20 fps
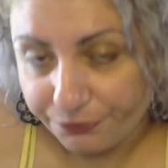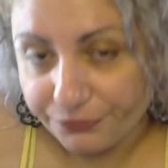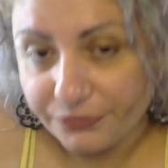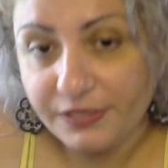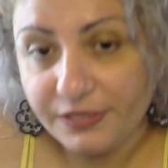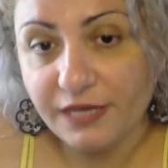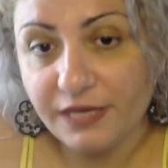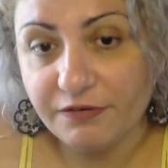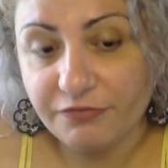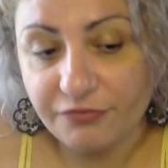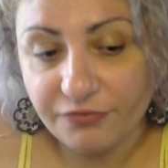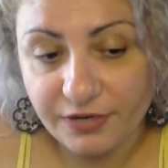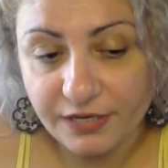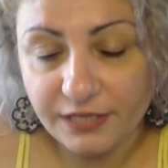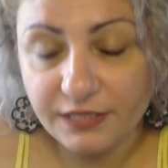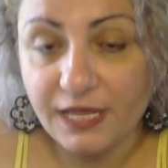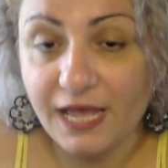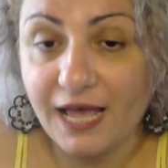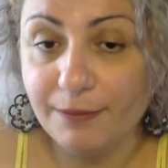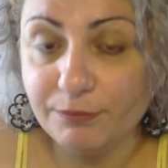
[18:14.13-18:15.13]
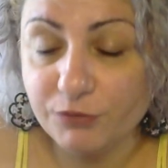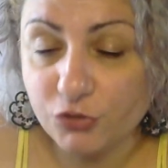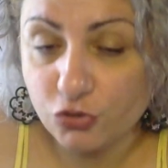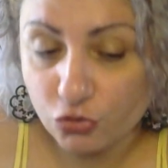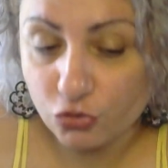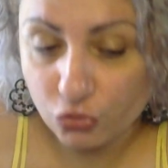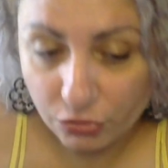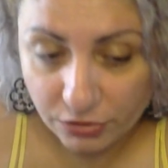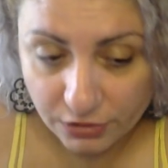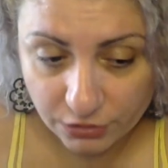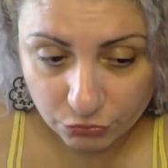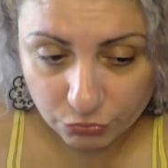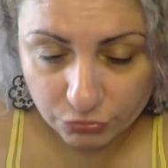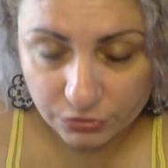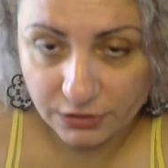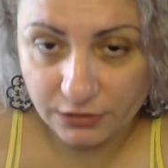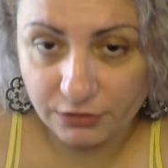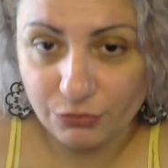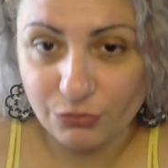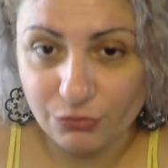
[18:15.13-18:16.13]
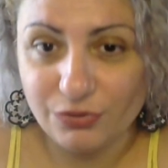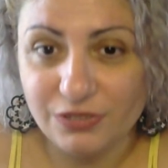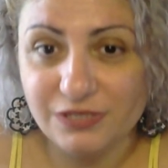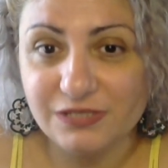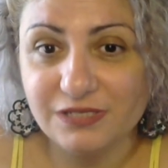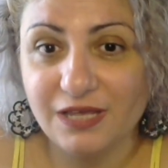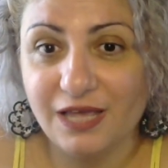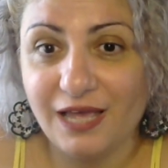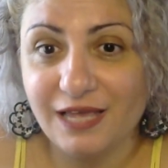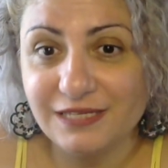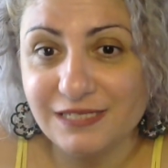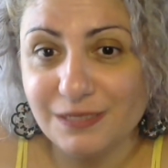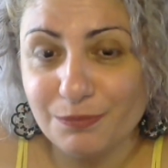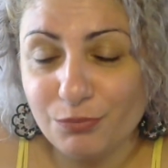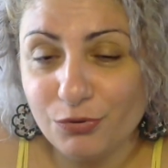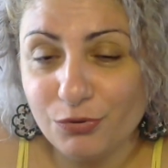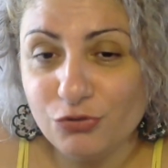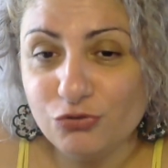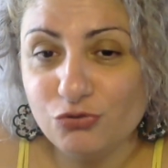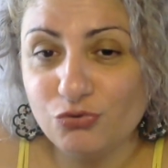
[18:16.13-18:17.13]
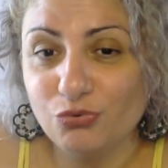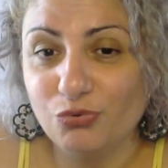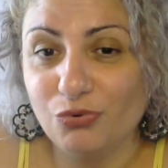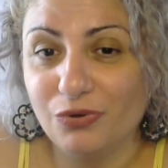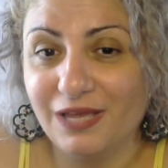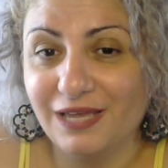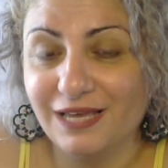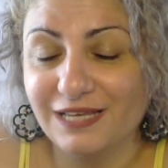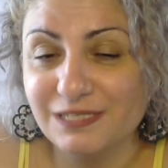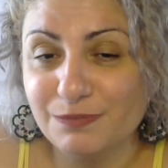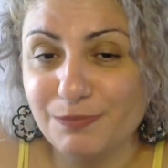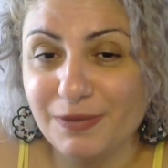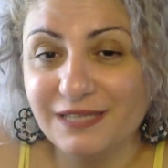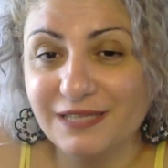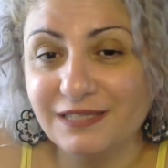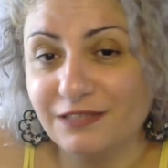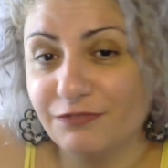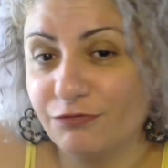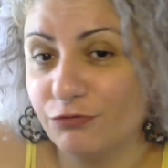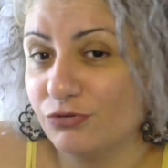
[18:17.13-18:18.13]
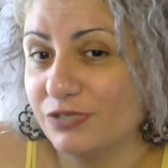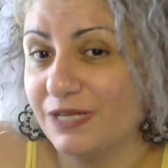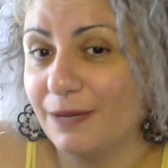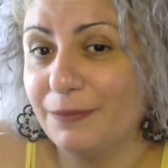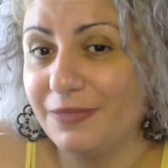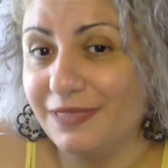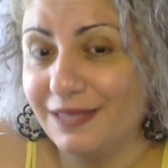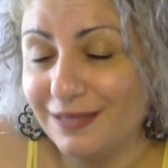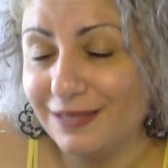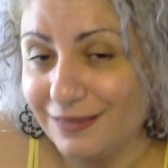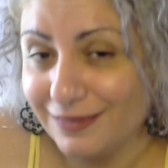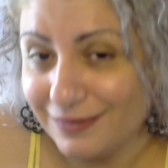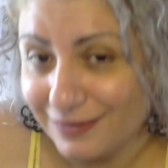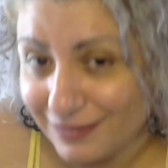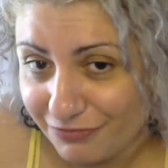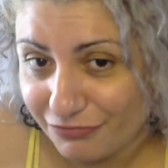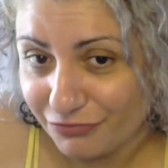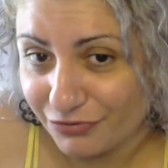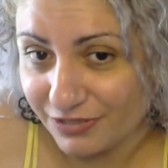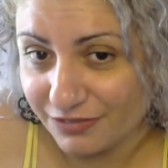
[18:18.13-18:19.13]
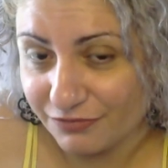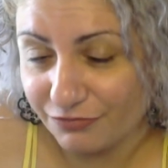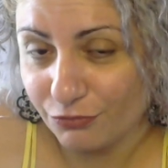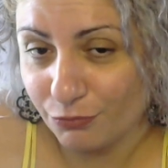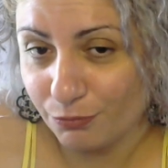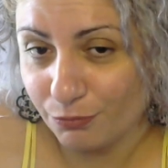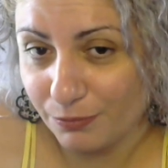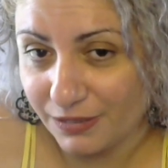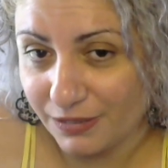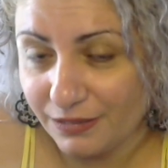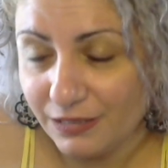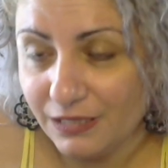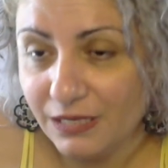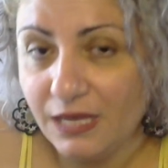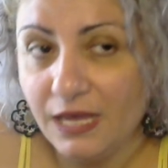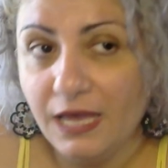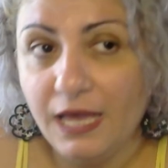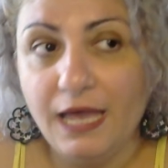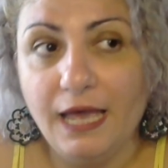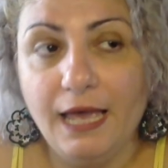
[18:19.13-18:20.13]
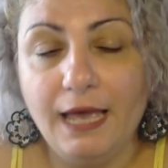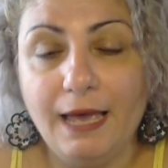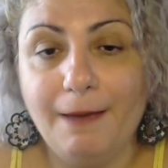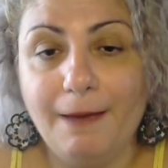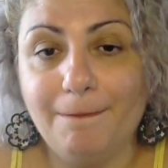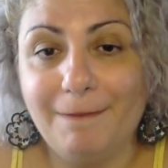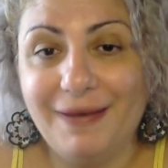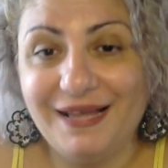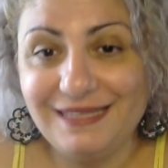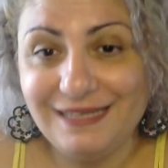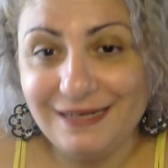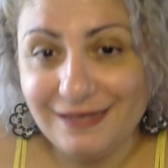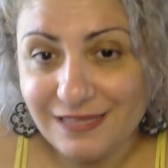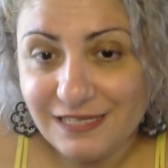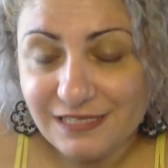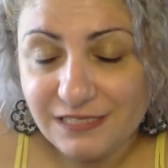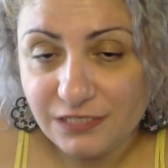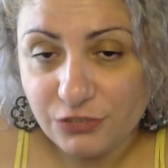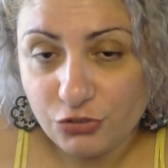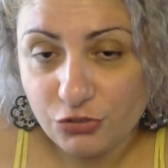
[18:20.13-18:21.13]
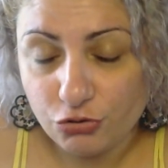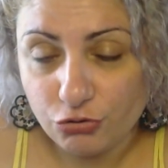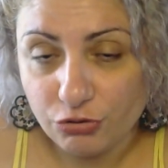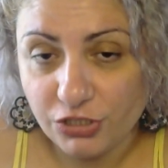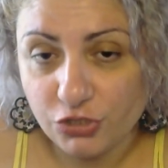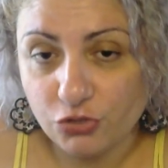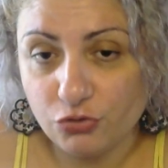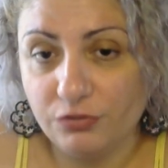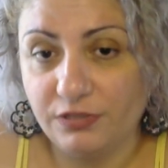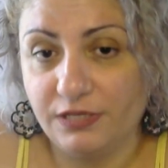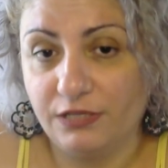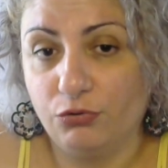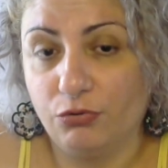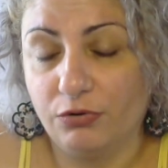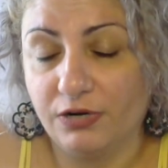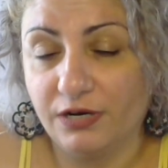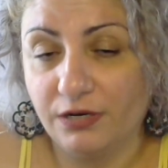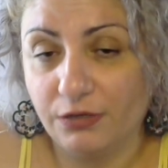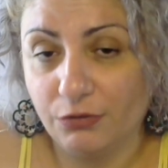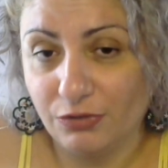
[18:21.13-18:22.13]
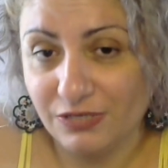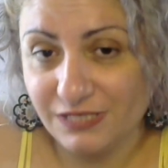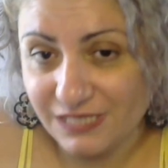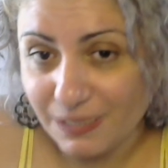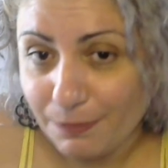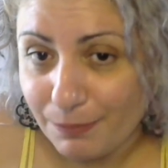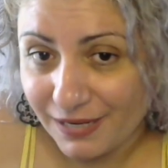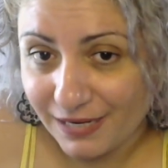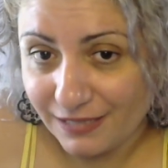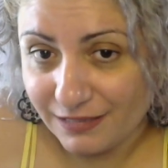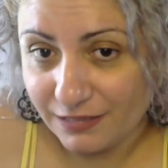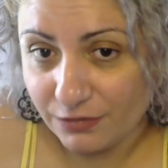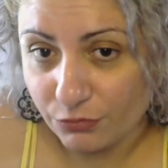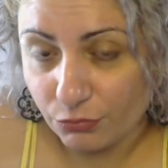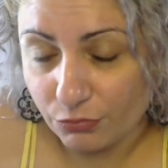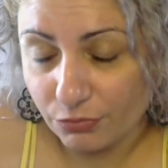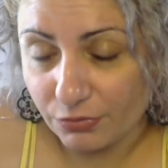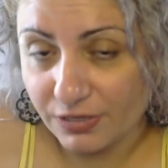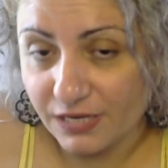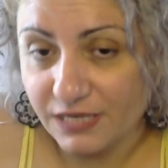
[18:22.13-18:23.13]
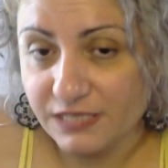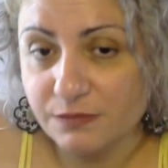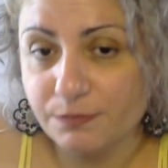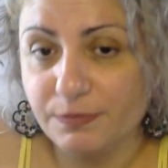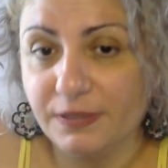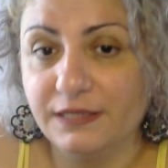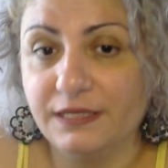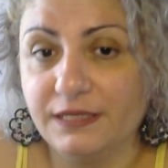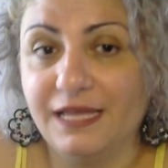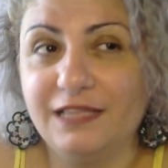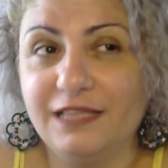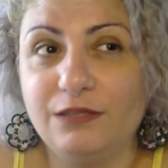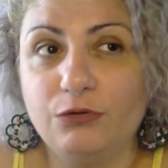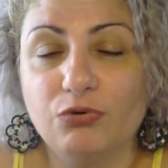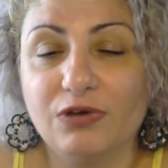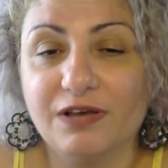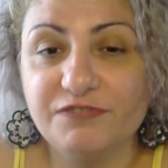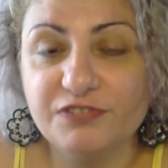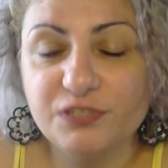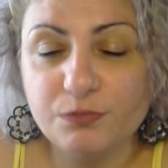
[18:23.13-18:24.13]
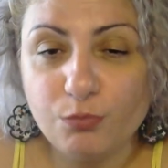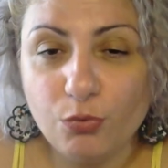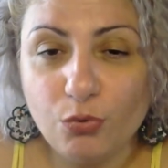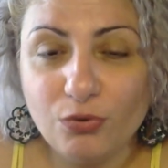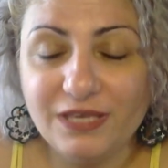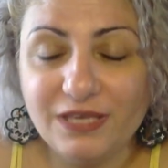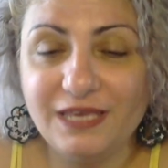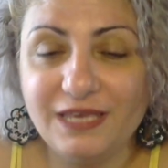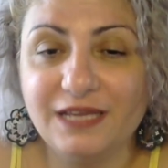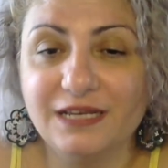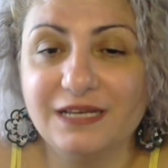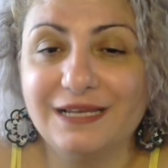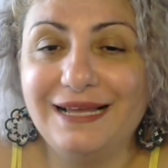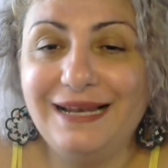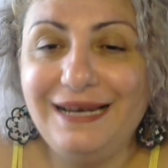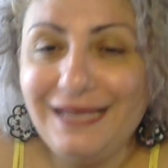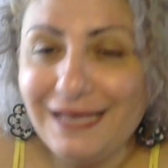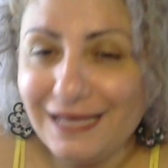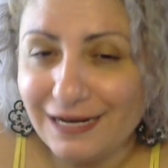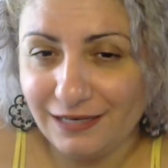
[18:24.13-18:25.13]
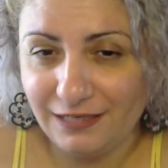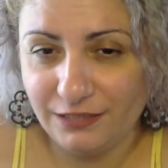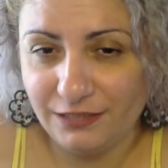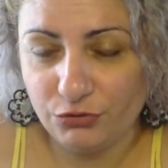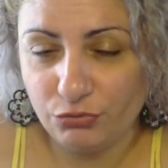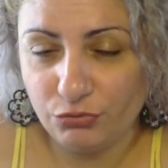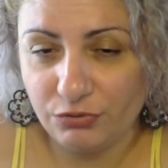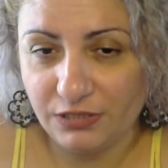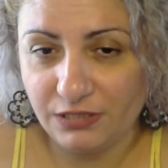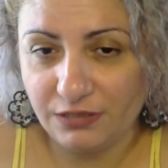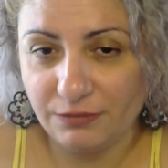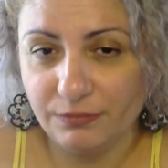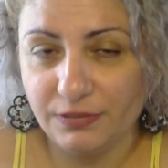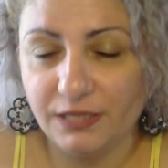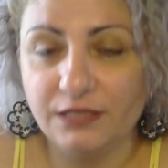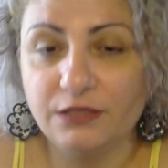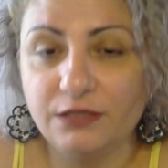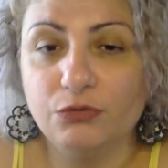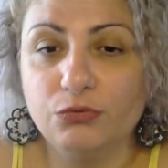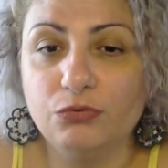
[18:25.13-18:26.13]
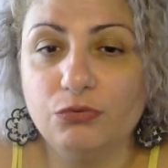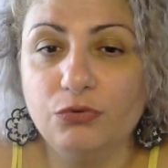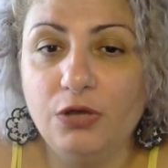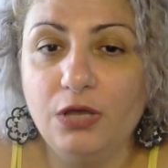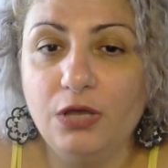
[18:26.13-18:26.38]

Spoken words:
Dear friend, I'm sorry to tell you this. I suppose you expected for something different from me, but in this situation that you are separated with your husband and you have spoken clearly to him and you